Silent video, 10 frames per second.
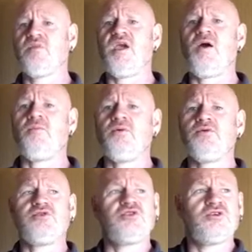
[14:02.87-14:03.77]
the
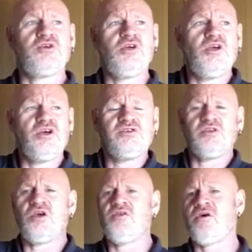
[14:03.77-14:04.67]
outputs as
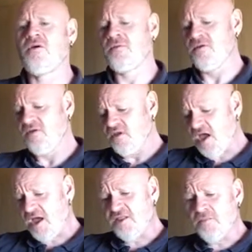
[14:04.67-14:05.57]
another,
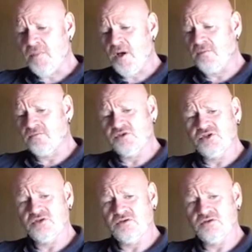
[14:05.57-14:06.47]
and the
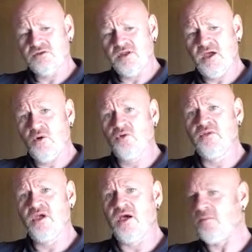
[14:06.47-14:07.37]
pumps. Now on
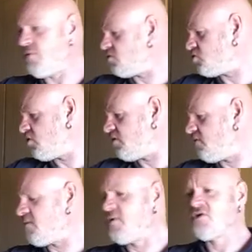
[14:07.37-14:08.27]
the output side of
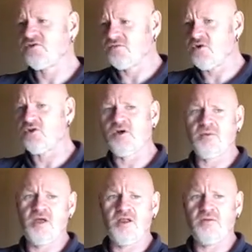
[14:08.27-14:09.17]
it, because I've got
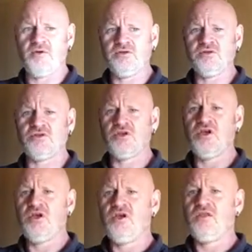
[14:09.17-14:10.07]
double elements,
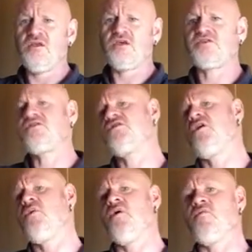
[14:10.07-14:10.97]
the
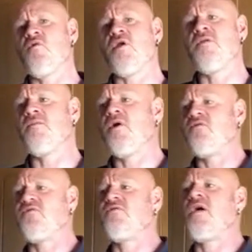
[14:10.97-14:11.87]
SSR won't run both
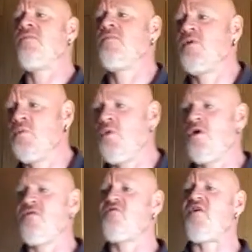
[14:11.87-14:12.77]
of them.
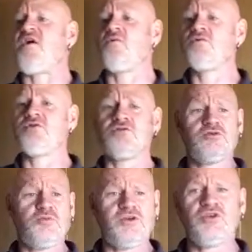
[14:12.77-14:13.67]
What I found,
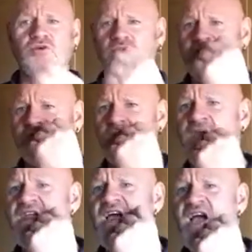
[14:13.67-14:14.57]
especially on this
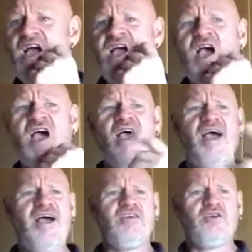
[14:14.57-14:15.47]
one,
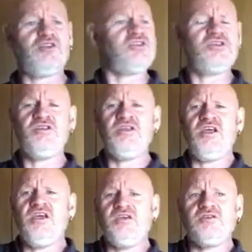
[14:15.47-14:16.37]
didn't
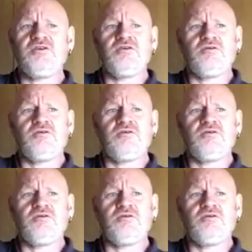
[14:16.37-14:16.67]
need